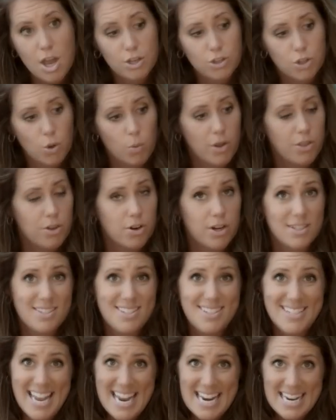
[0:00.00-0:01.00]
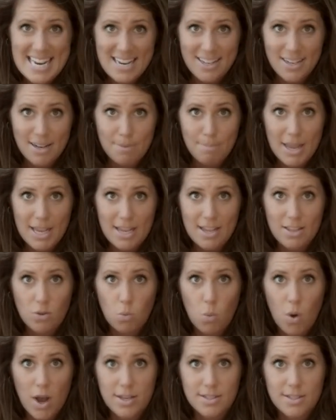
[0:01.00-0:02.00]
So whether it's dating and making
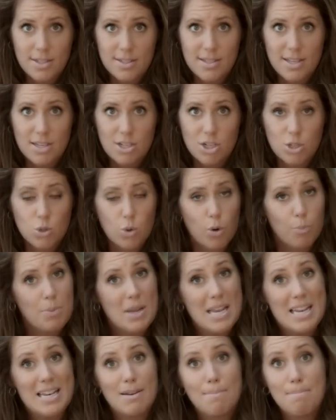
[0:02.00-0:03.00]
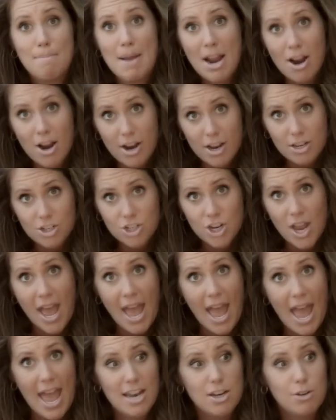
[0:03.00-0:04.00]
the wise decisions, or being in marriage
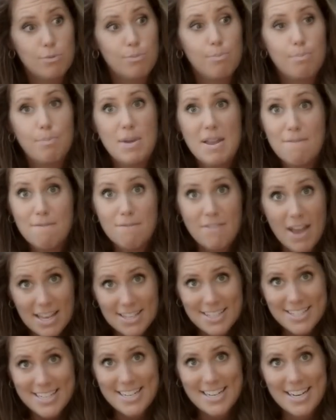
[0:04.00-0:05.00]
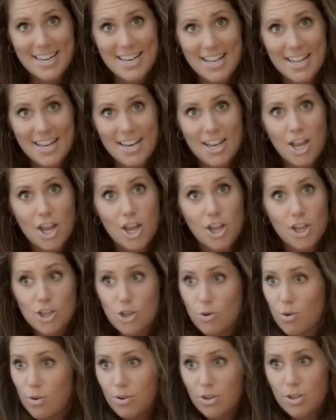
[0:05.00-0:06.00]
and investing in it,
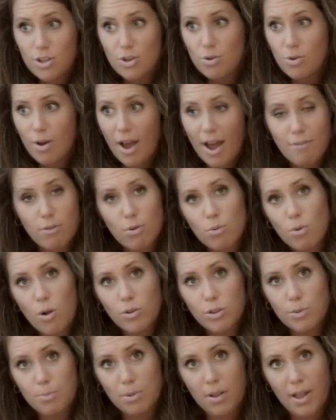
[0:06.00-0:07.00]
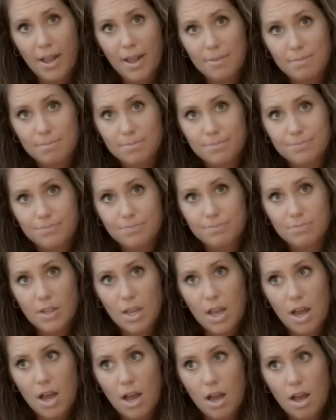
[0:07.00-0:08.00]
you have a role to play.
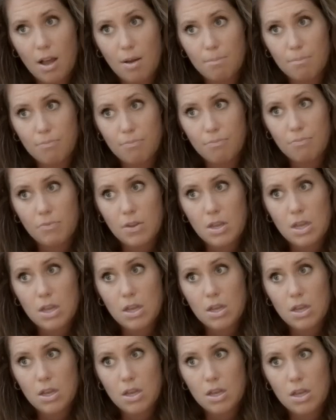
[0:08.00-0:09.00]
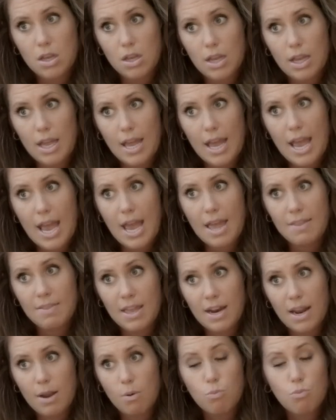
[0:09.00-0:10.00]
And
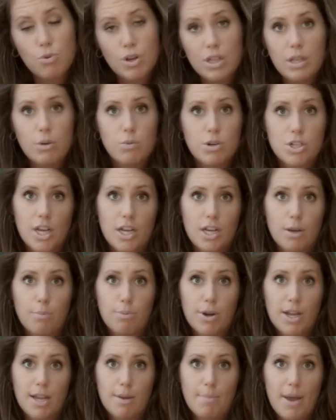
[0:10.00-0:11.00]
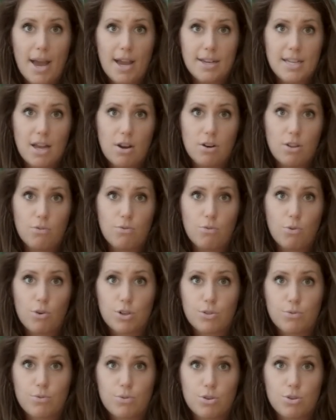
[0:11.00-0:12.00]
then I really wish I could bring it back down to the
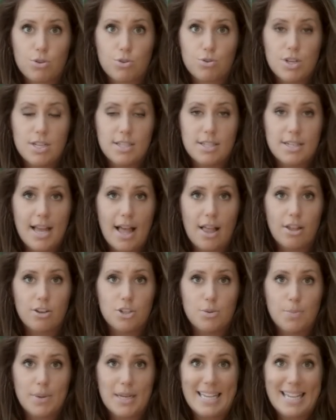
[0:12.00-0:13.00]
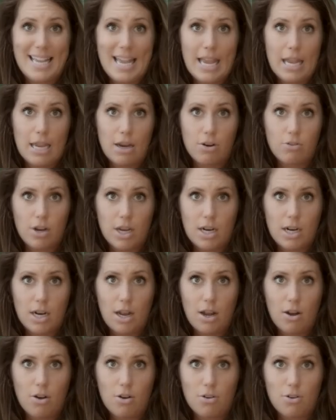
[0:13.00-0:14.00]
forest for the trees analogy, but I can't right
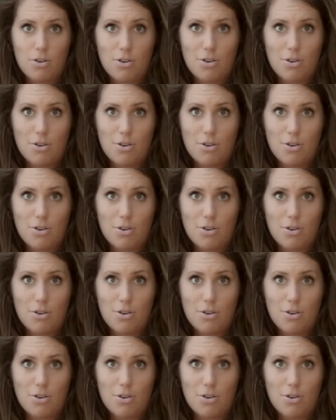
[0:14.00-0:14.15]
now.